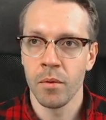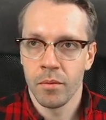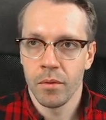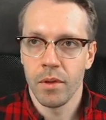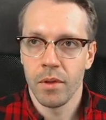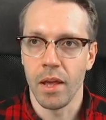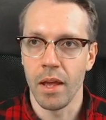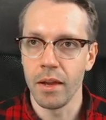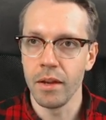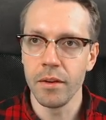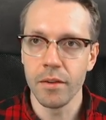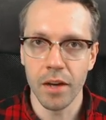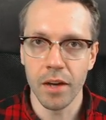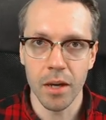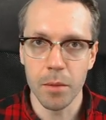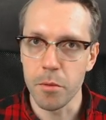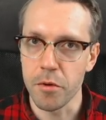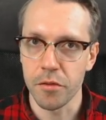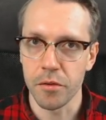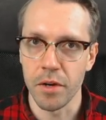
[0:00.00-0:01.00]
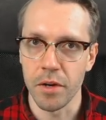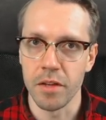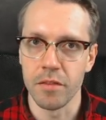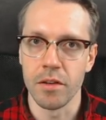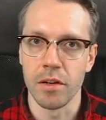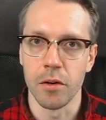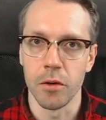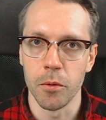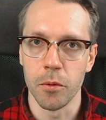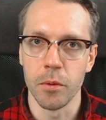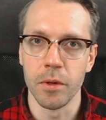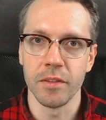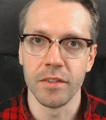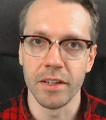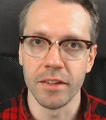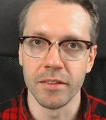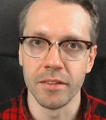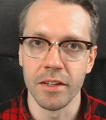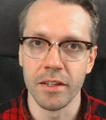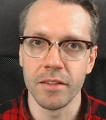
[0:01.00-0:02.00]
Any type of craving always
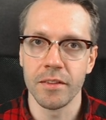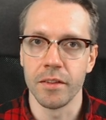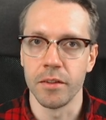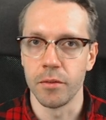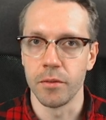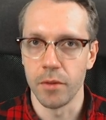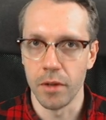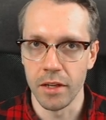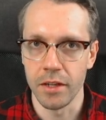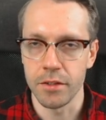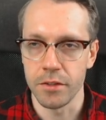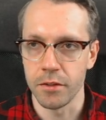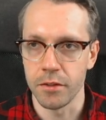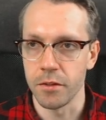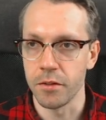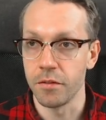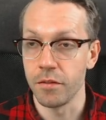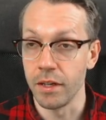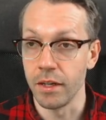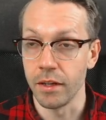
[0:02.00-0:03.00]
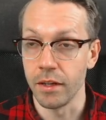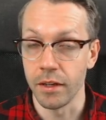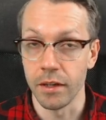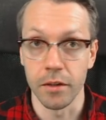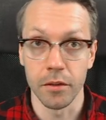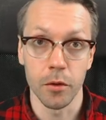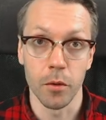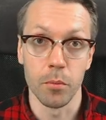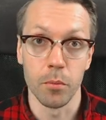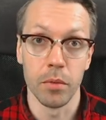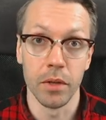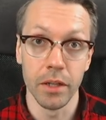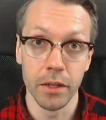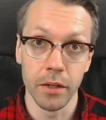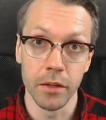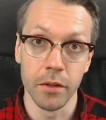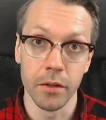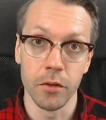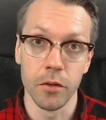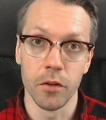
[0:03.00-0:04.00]
exists in relation to a feeling. It is
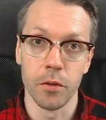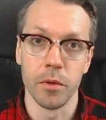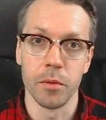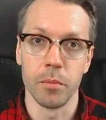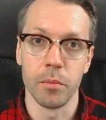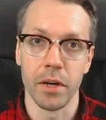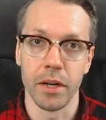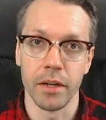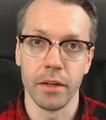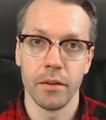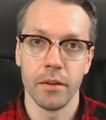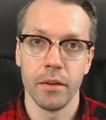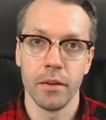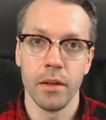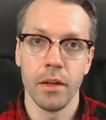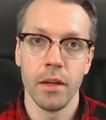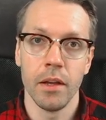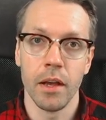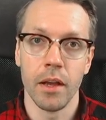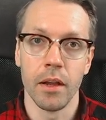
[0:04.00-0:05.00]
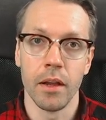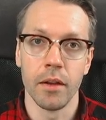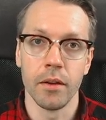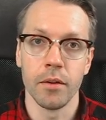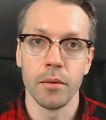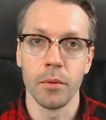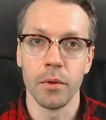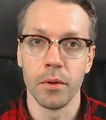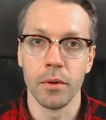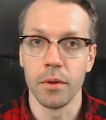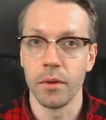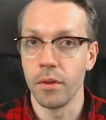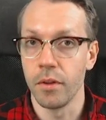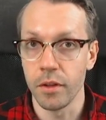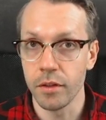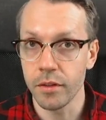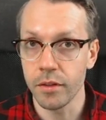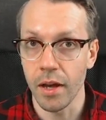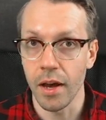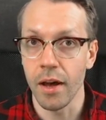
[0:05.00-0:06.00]
completely determined by it. And
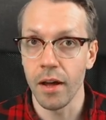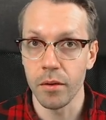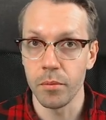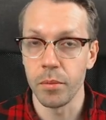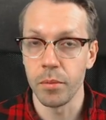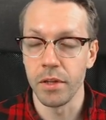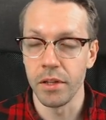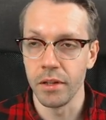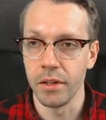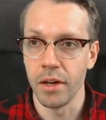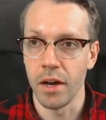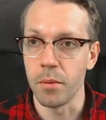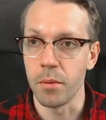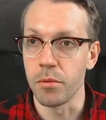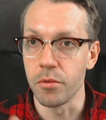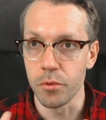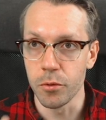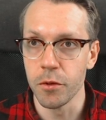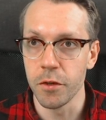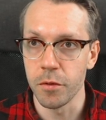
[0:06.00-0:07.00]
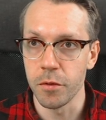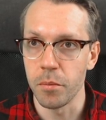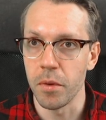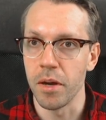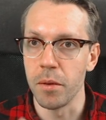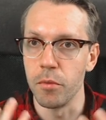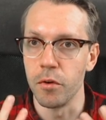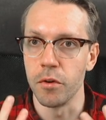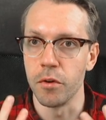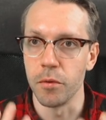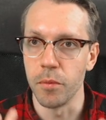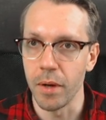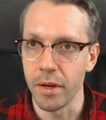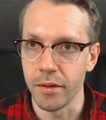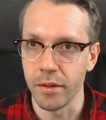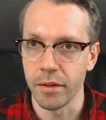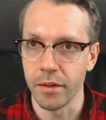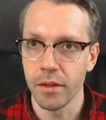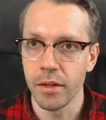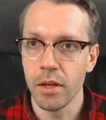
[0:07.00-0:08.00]
this can't be uprooted by mere
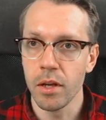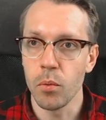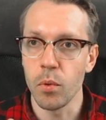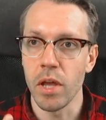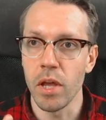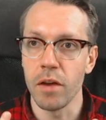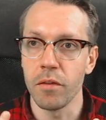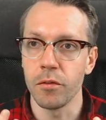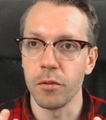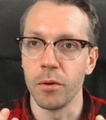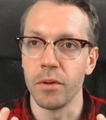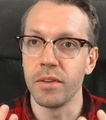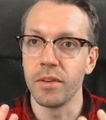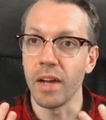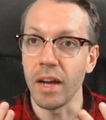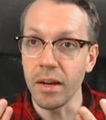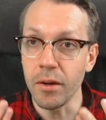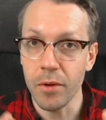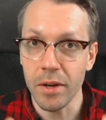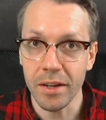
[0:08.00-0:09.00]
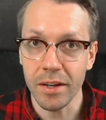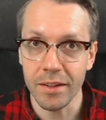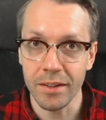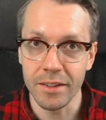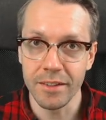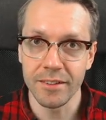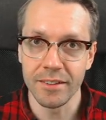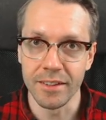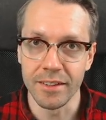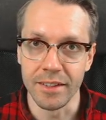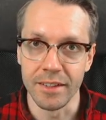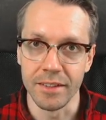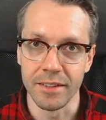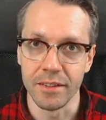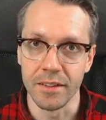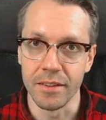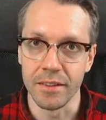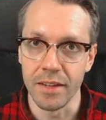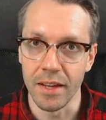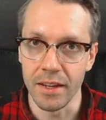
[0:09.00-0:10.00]
wanting. We have to directly see
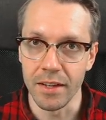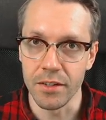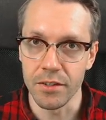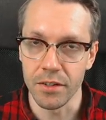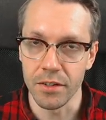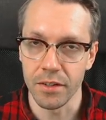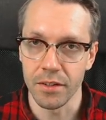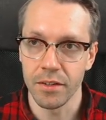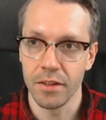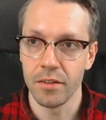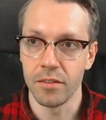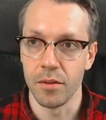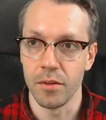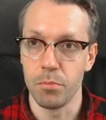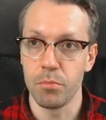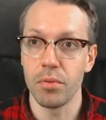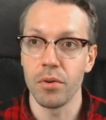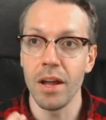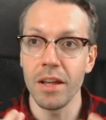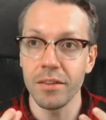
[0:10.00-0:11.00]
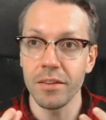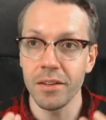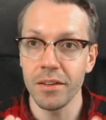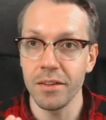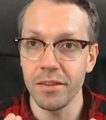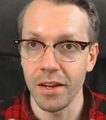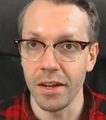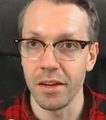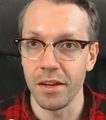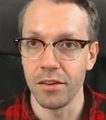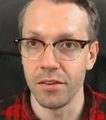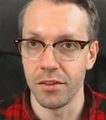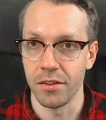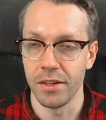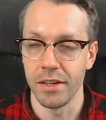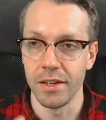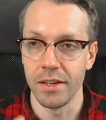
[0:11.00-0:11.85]
the danger, the present danger in